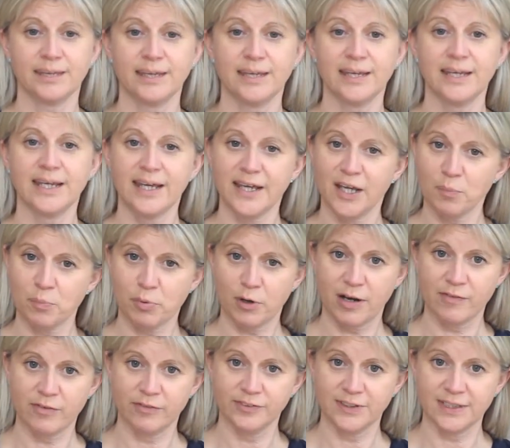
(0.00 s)
Taking a
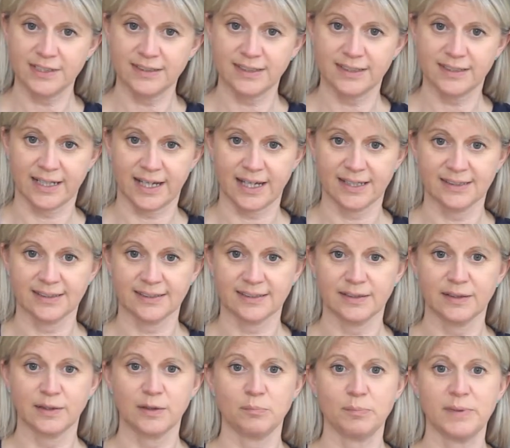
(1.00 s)
private fertility
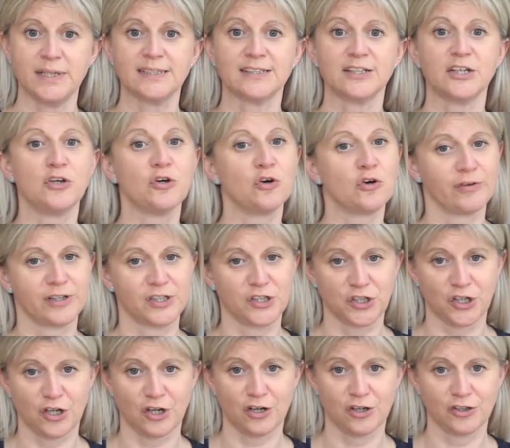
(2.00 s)
test means that you're in
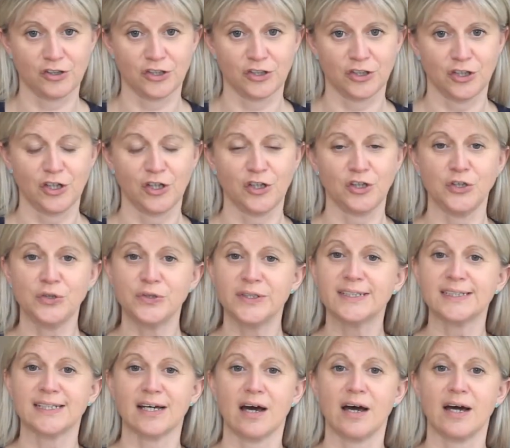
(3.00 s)
charge. You
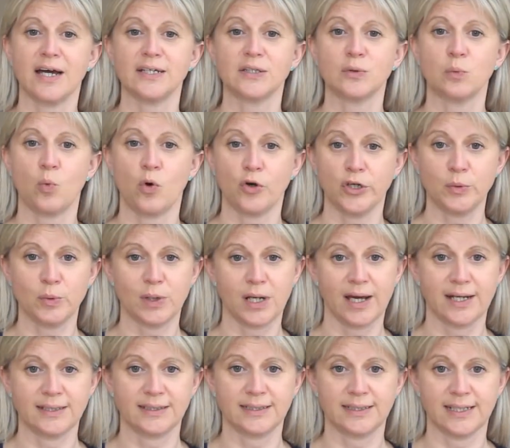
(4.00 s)
decide what you would
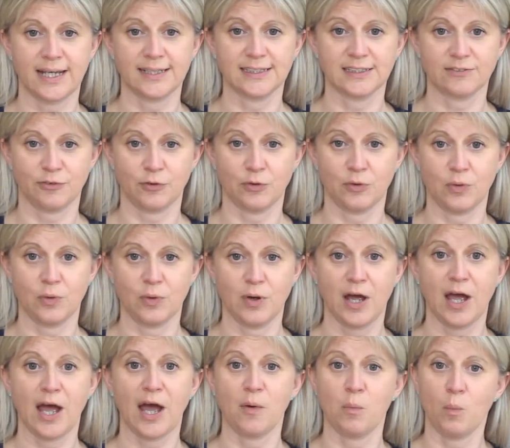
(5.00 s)
like to test for
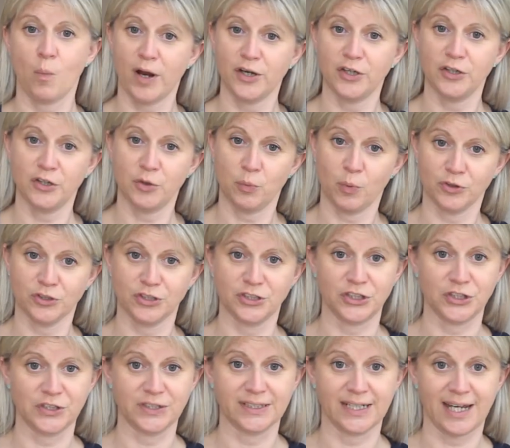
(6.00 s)
and when you want to
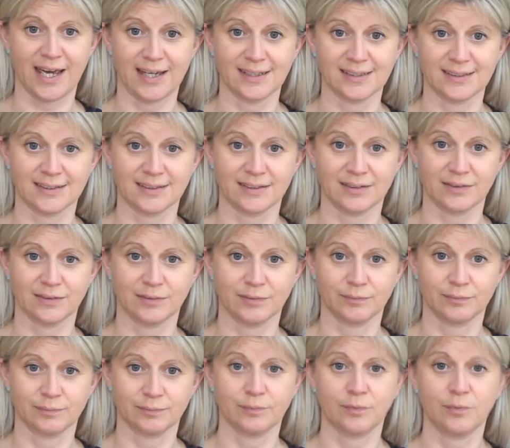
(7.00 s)
do the test.
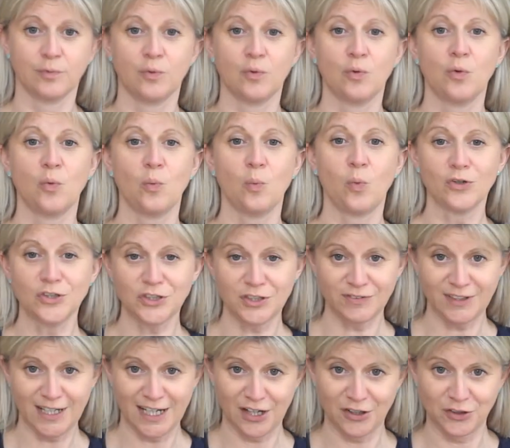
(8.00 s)
Once
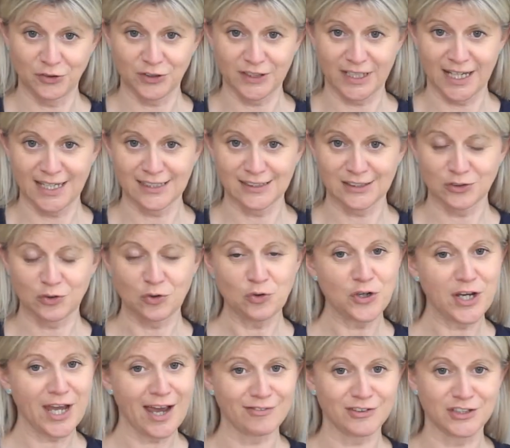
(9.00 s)
you've taken your test,
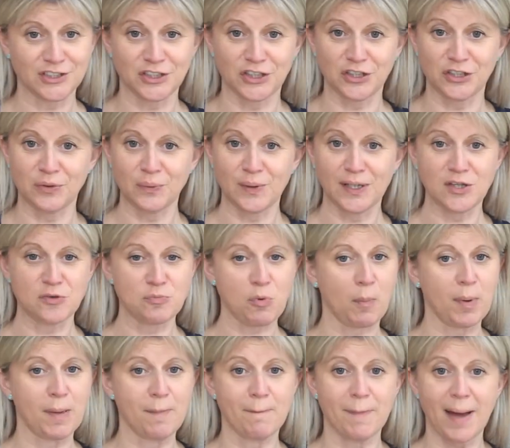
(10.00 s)
all you have to do is
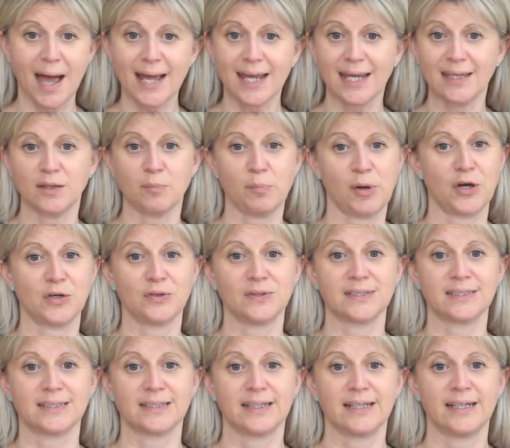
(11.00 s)
pop it back in the
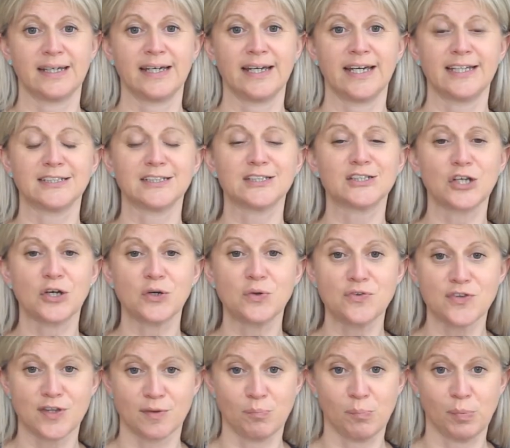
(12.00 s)
post. It's so
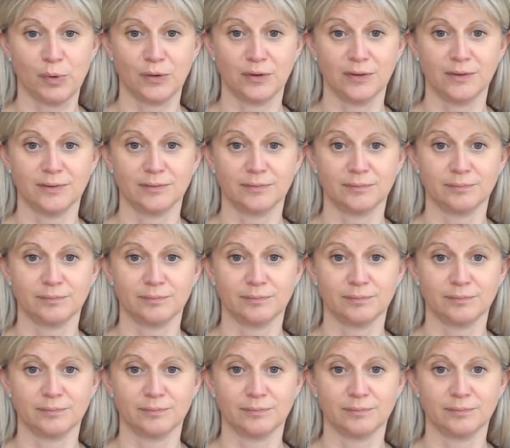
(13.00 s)
simple.